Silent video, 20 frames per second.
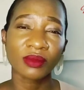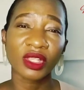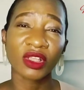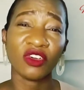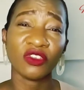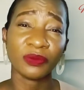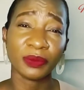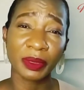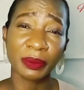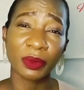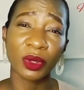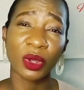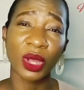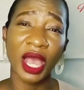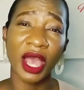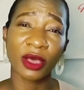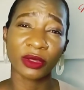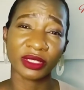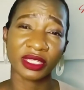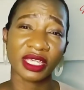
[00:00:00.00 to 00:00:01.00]
of people
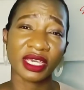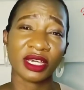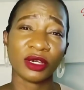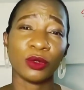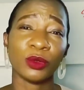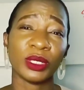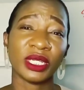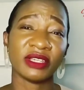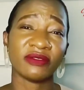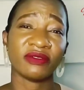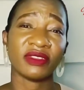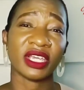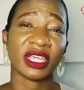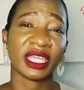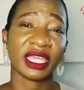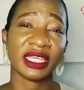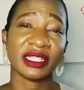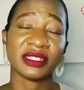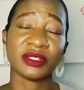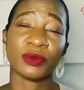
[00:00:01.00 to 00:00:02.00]
out there who leave their
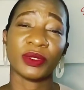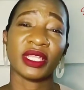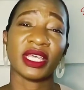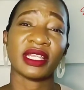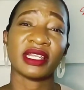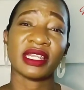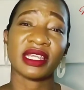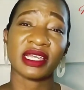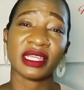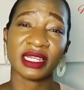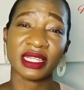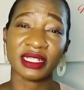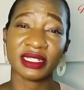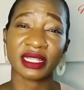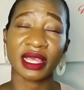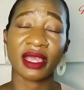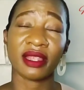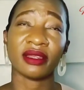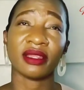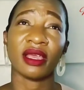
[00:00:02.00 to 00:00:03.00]
kids with their nannies
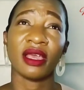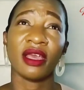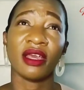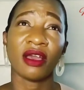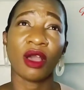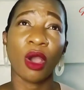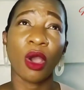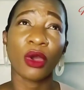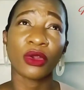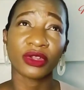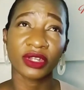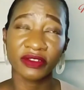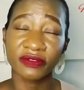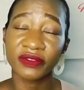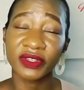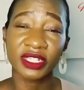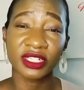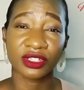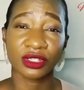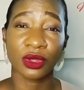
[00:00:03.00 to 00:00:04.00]
and
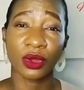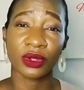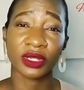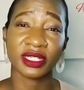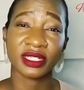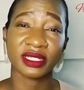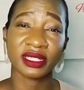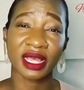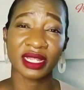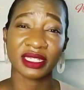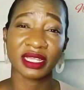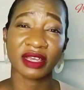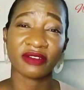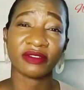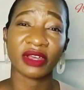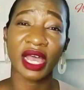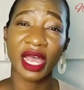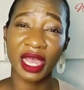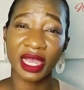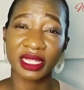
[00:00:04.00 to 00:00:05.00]
horrific stories that
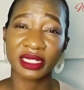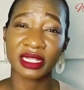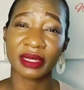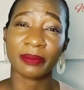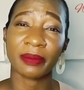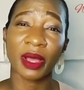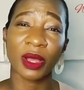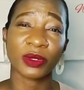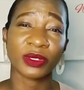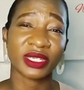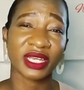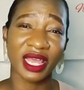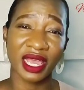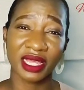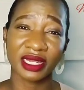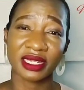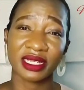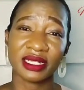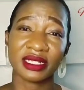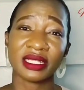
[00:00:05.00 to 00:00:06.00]
I've heard about
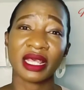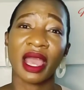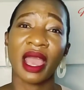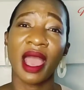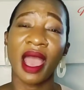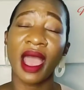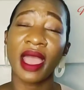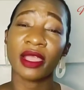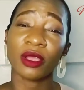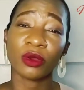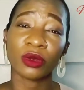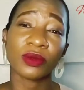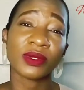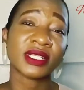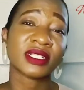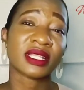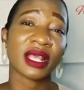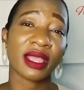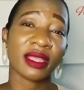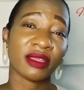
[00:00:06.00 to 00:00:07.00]
nannies. I always
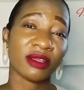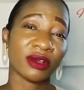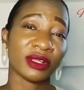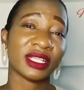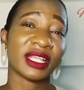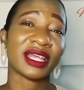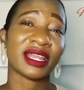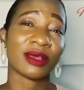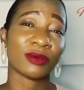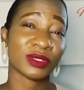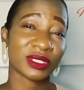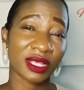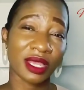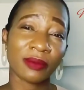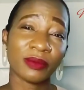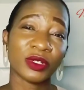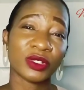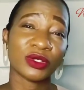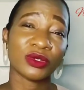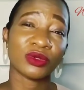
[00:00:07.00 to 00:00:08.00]
thank God that I was
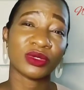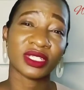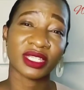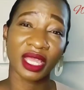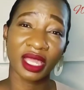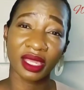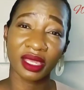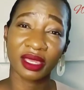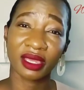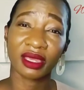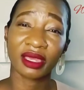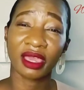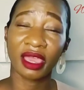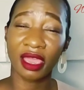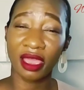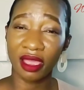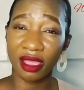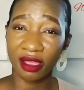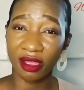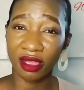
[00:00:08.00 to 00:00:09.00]
able to take
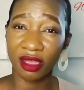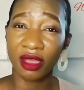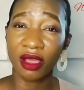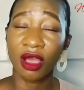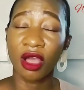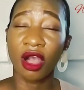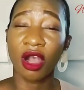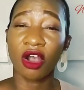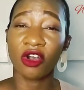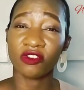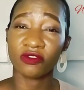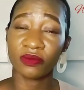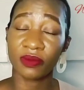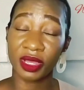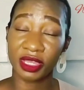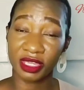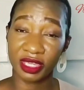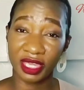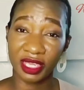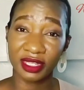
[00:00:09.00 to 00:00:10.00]
care of
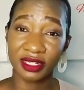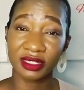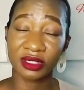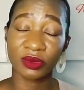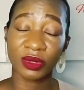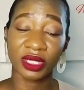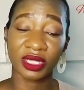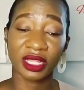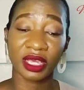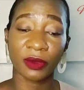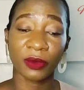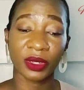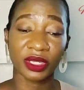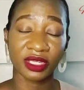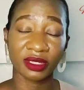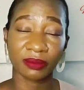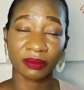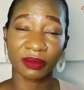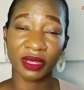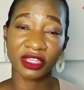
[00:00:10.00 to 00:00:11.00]
my kids when they were
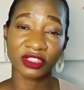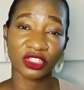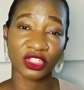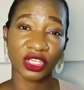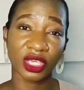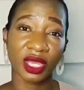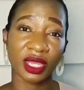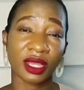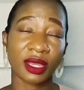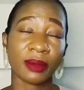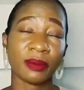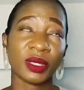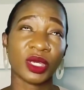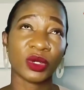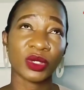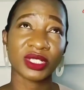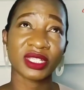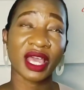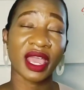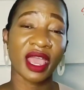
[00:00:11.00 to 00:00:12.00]
much younger
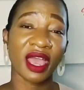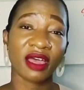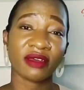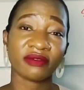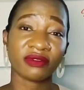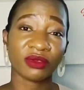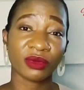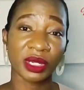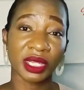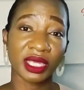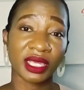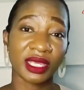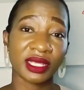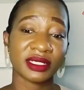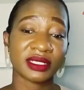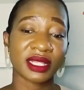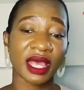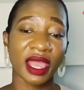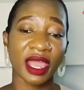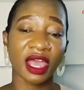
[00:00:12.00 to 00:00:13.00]
because I have three
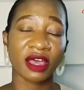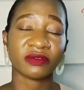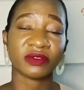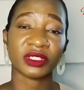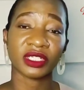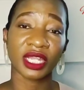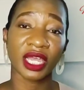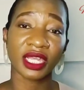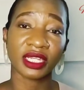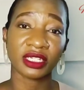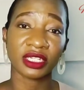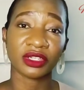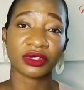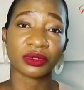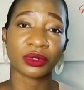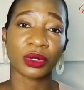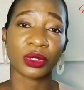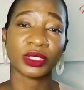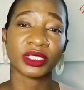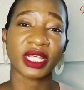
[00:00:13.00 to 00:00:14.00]
kids. I have a
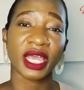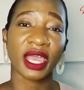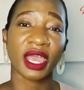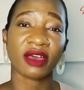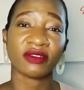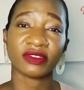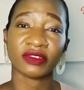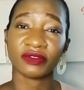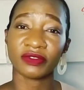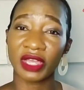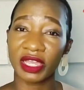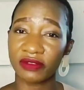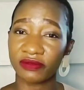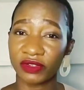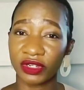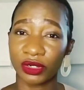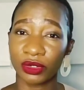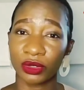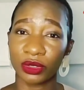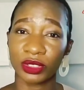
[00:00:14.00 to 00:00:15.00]
nine-year-old, I have a
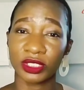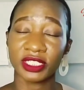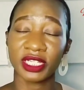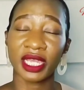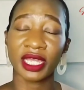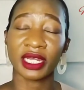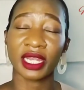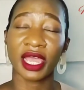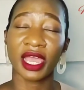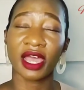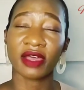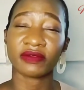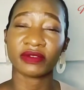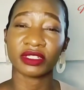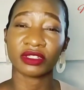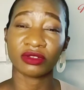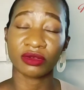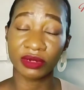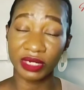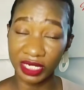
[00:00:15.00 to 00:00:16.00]
five-year-old, and I have a
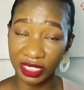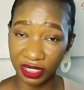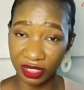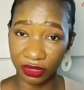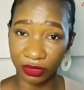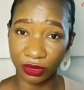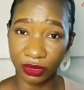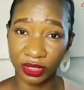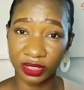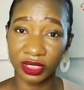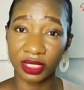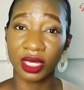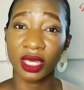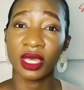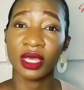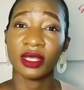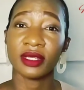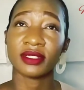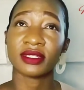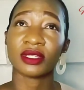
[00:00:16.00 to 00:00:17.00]
three-year-old.
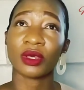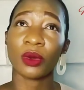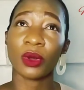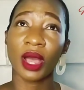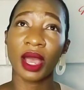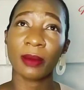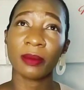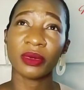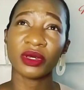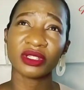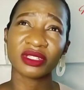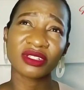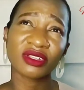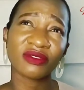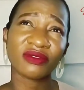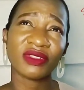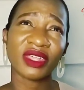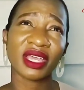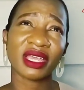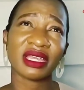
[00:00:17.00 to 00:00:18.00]
So most
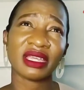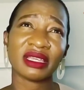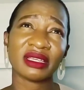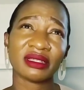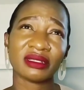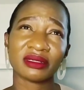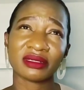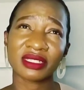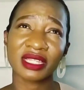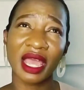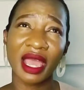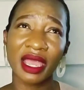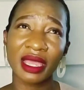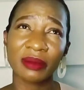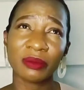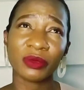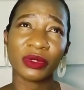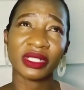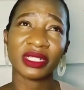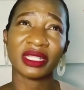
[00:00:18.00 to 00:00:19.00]
of the
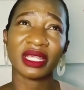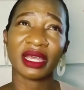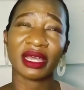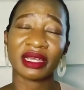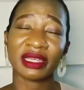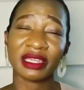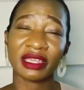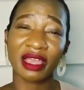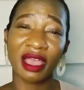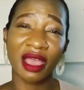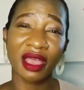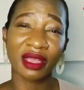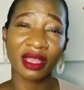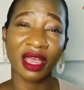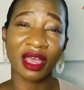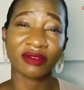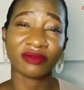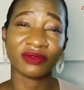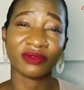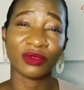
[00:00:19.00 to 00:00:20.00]
time when they are young,
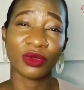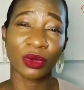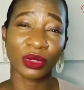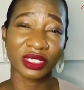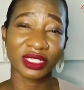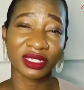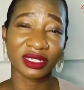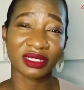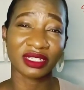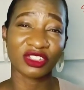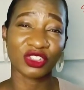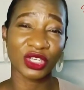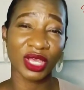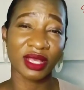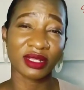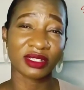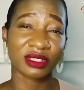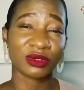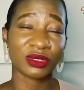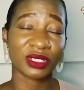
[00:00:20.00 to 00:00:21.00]
I've gotten the chance to